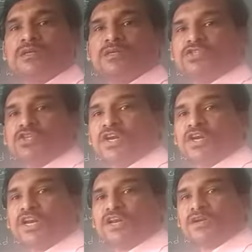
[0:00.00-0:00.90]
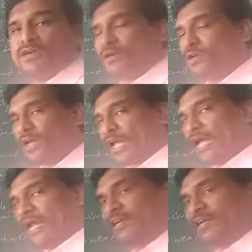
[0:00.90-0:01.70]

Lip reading: children, and